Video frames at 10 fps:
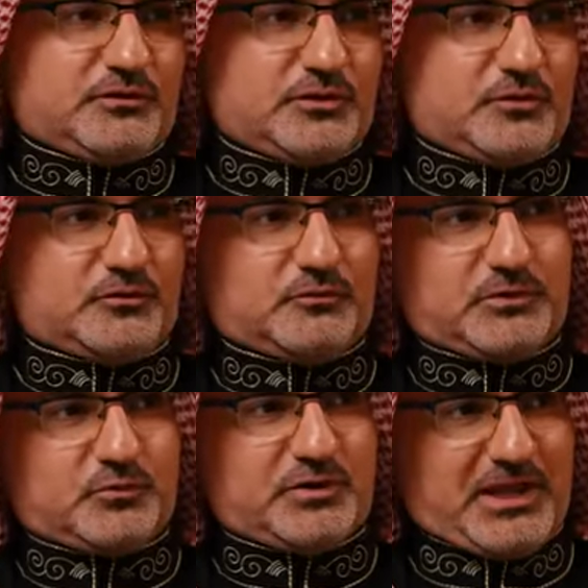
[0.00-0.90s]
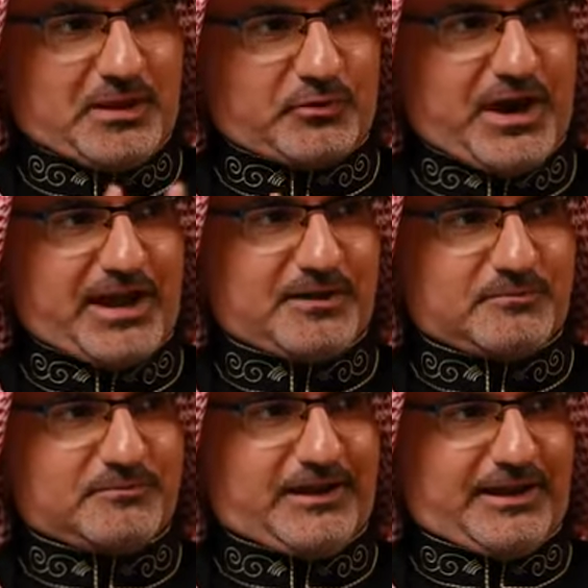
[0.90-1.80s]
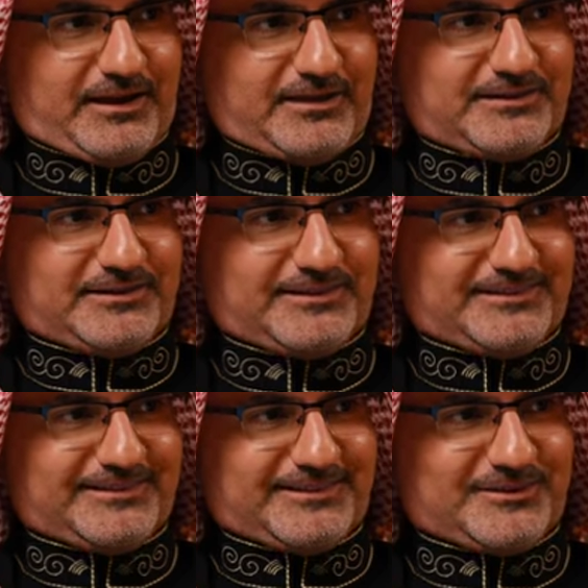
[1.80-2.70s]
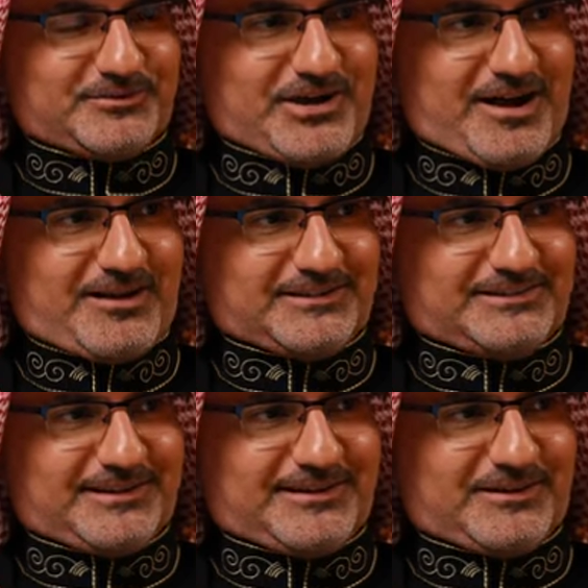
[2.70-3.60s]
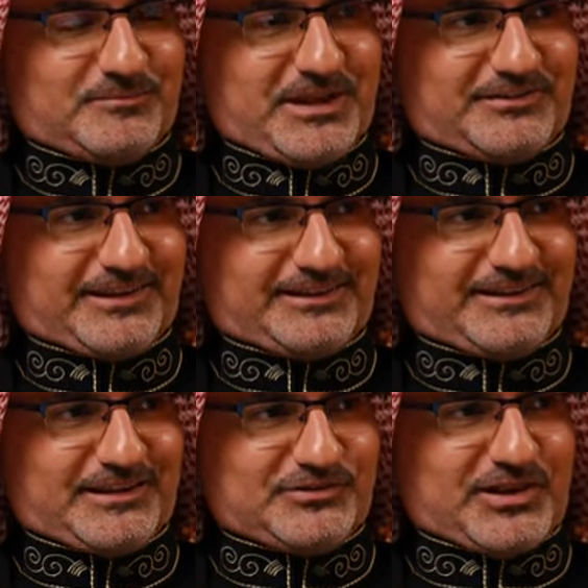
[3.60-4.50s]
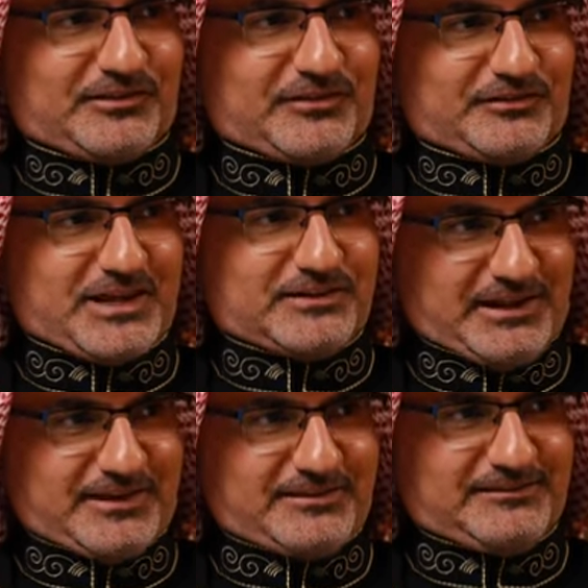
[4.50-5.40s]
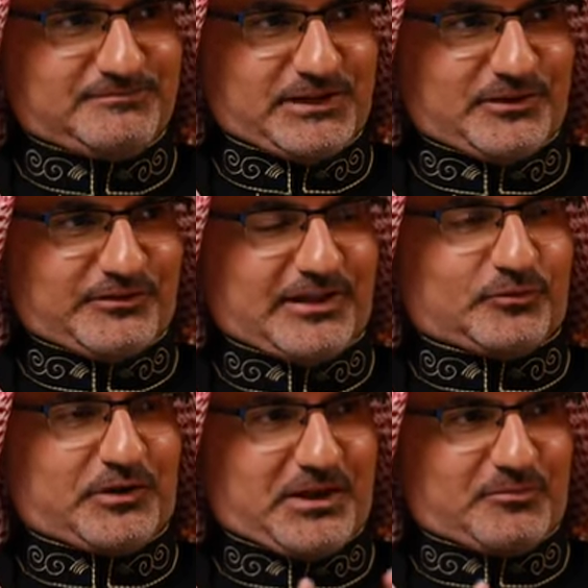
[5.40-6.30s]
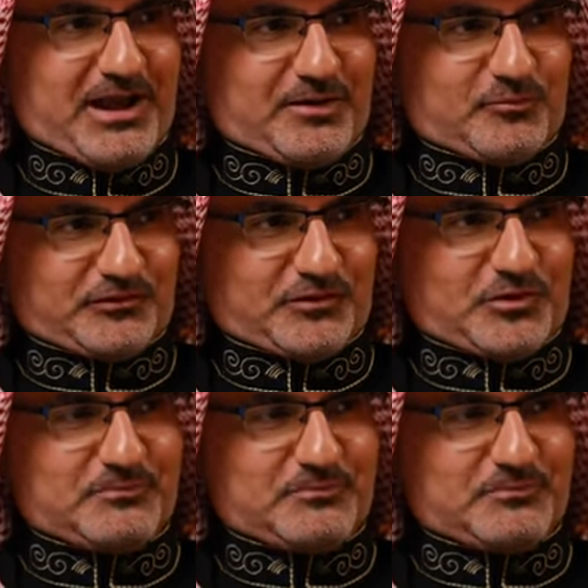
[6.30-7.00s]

confused between Abraham and God, basically in Genesis 18, because that's what Abraham was